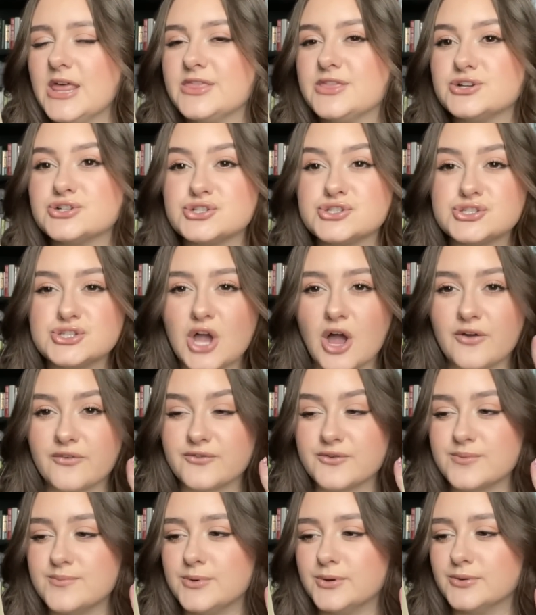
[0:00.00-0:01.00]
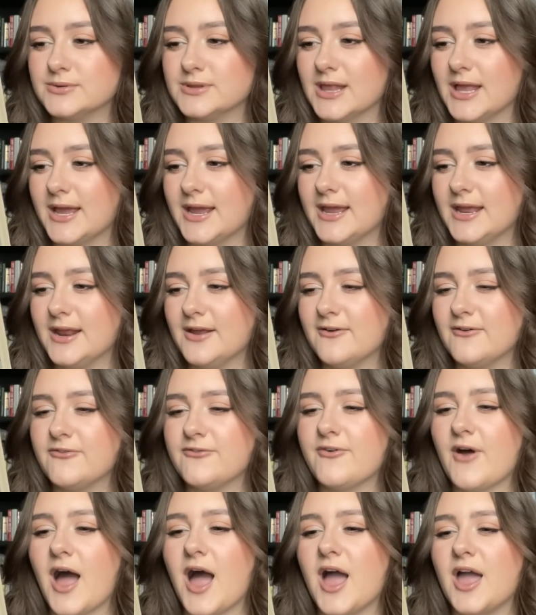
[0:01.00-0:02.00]
There's soft moonlight.
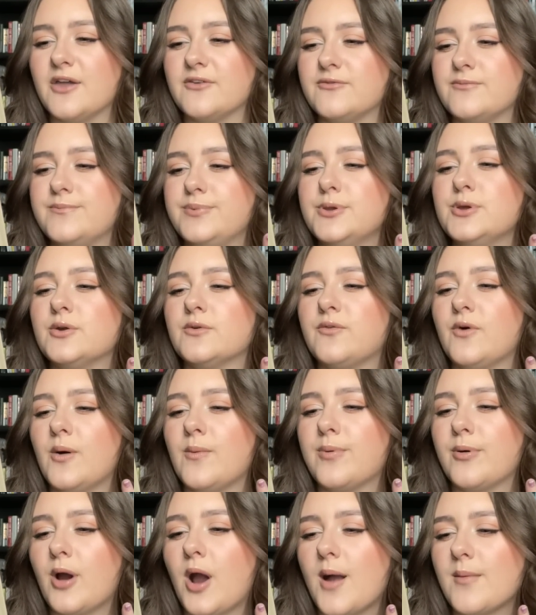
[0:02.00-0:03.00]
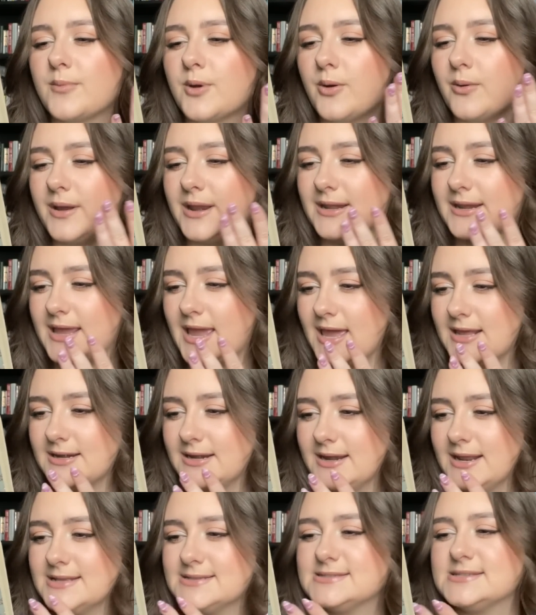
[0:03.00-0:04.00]
Five beautiful prom queen
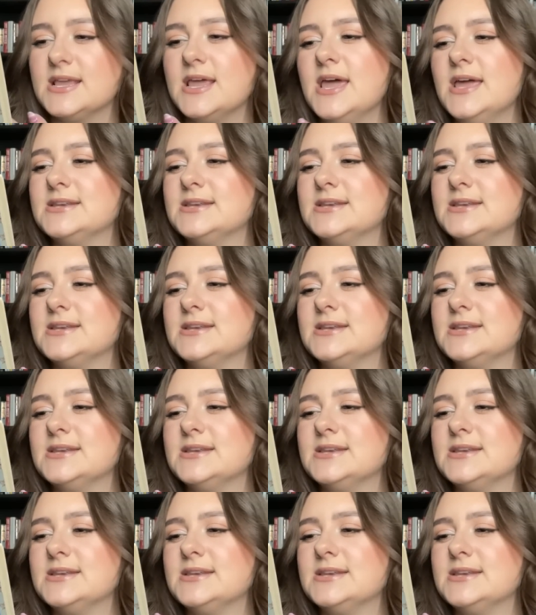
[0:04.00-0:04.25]
candidates,